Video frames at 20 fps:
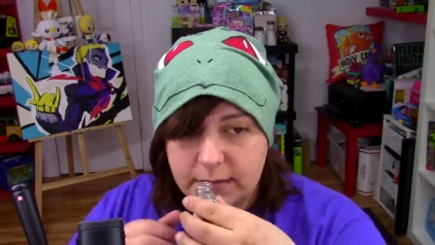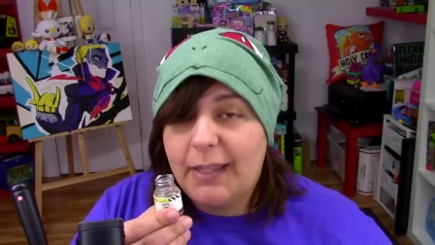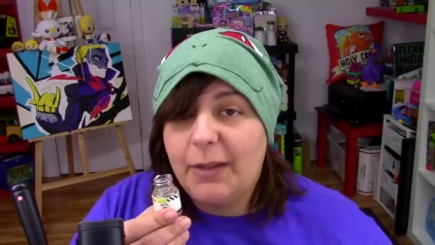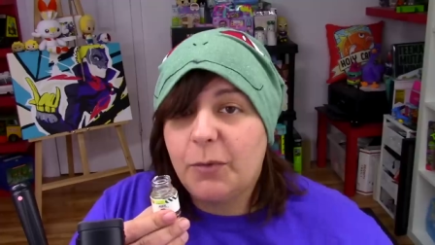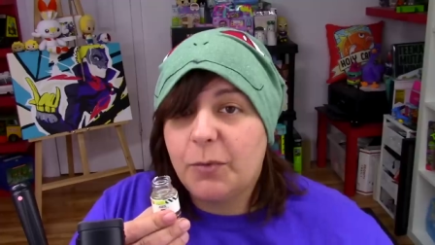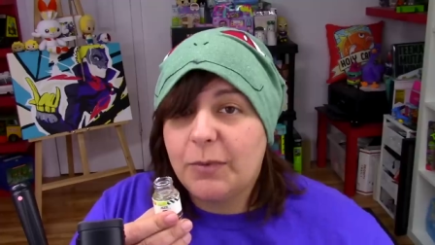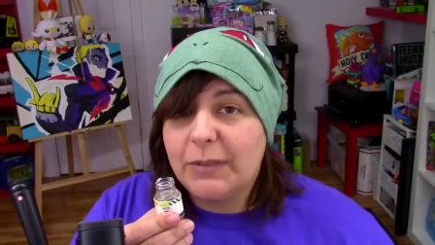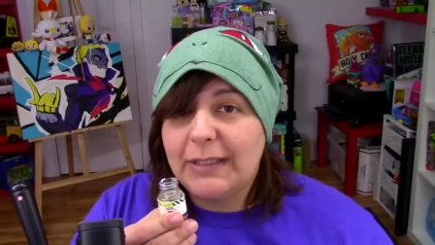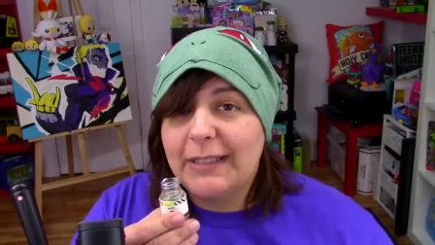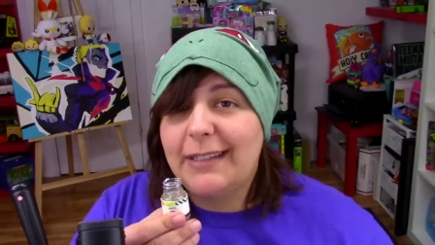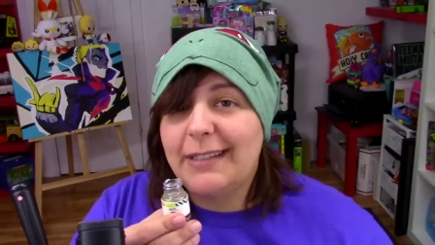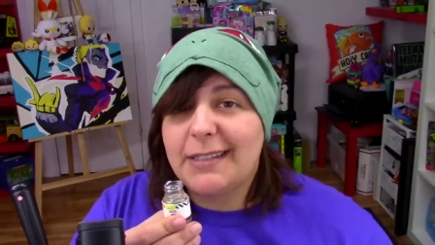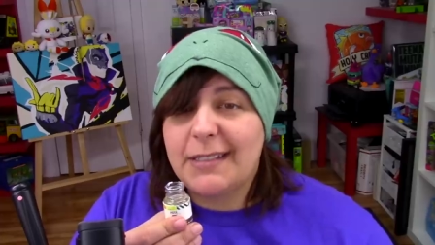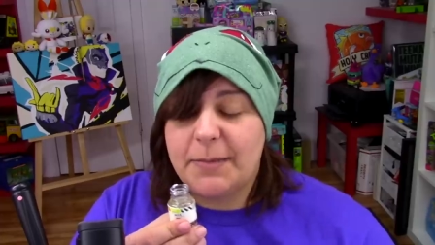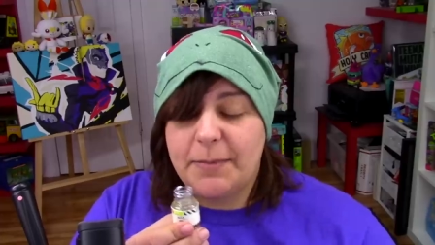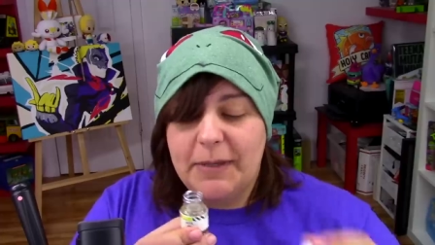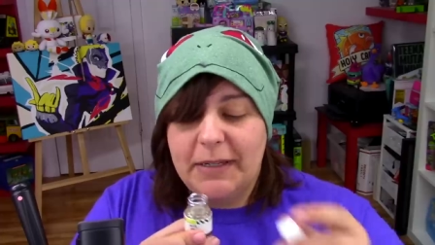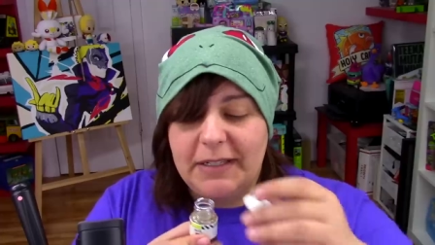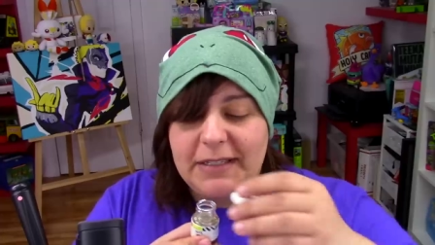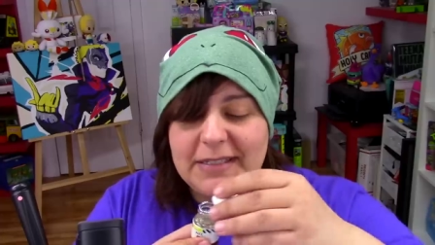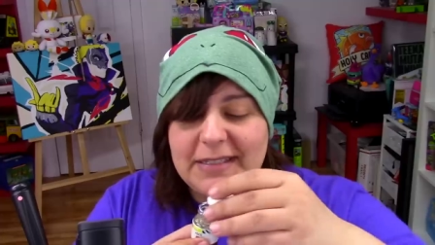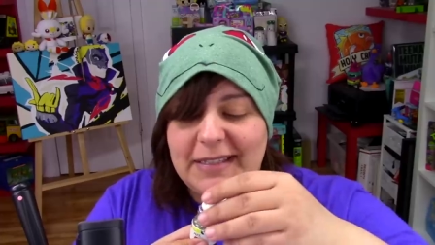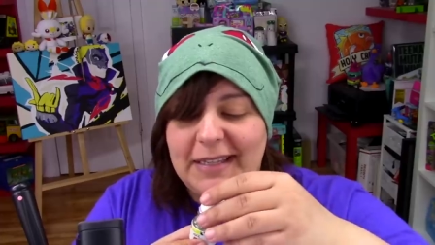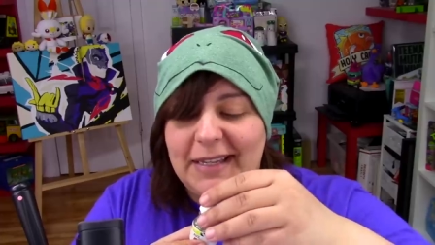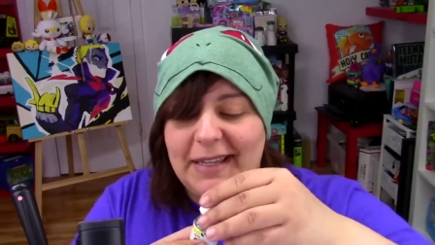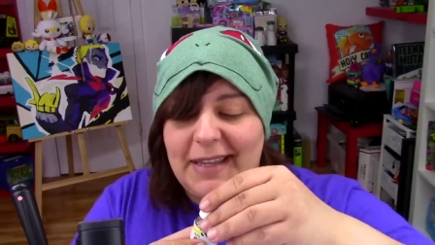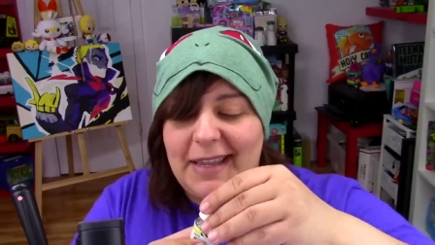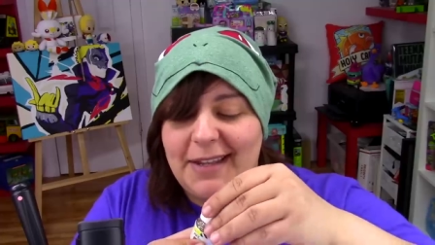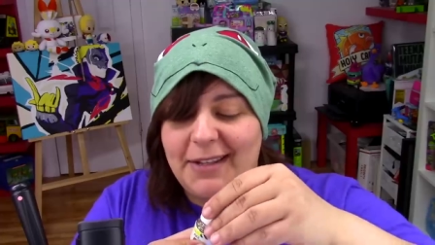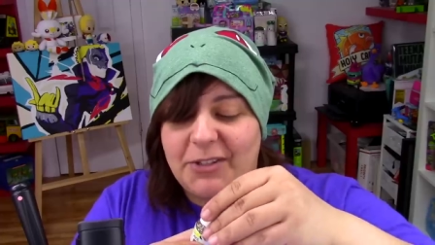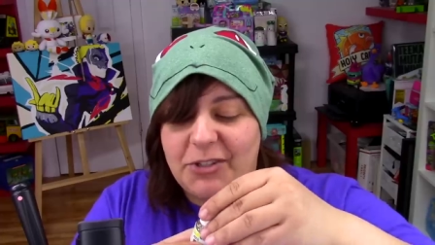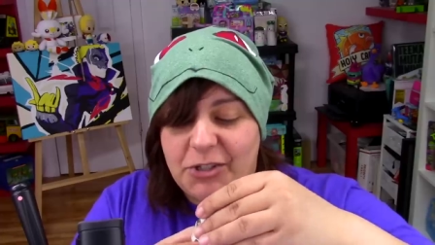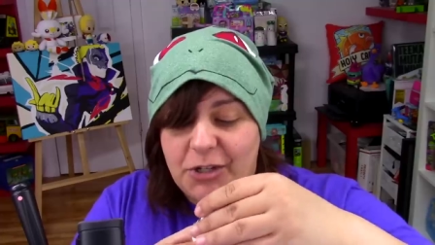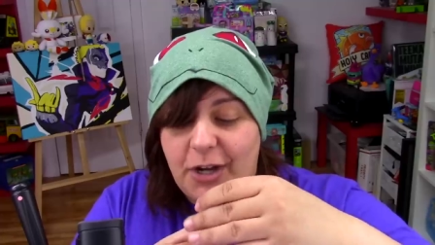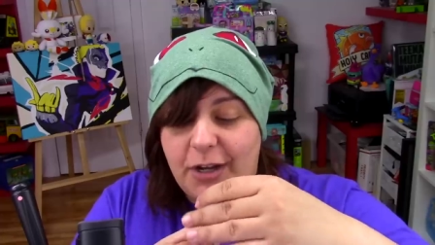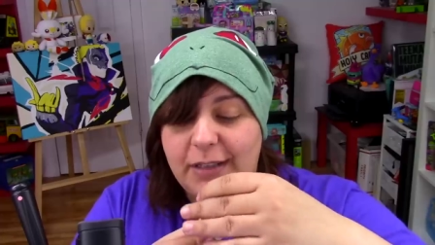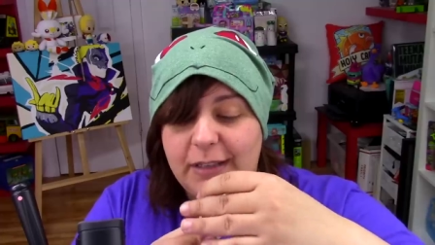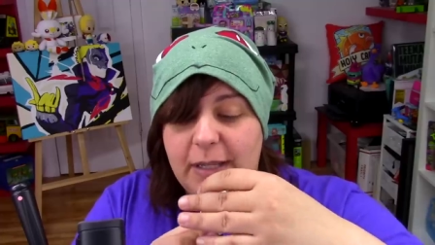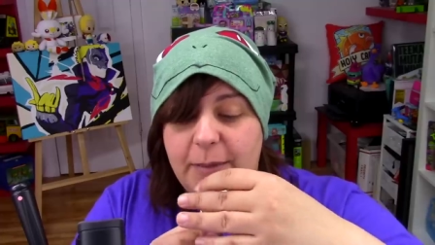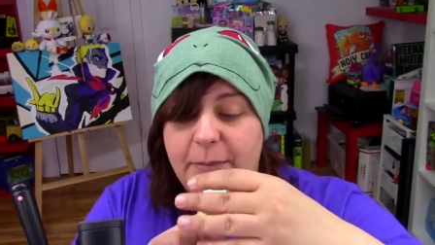It really smells like a
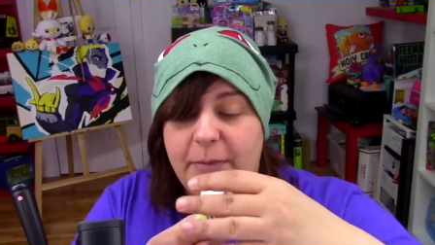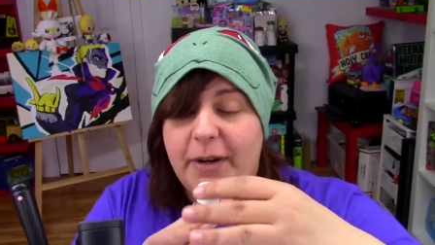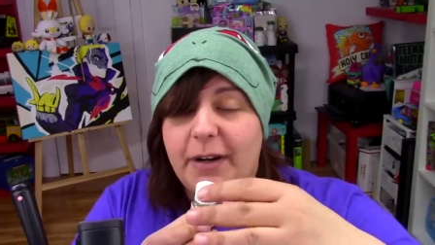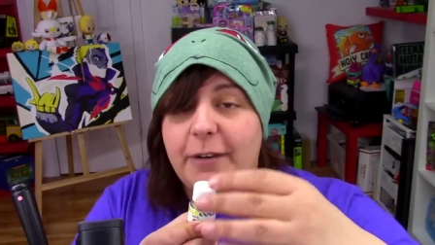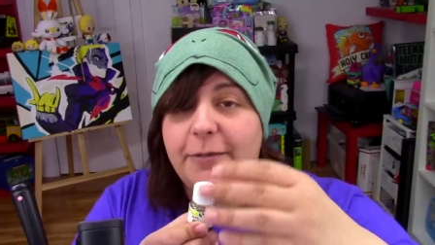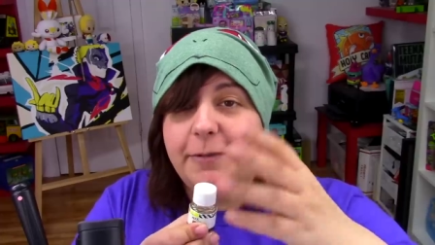chocolate bar.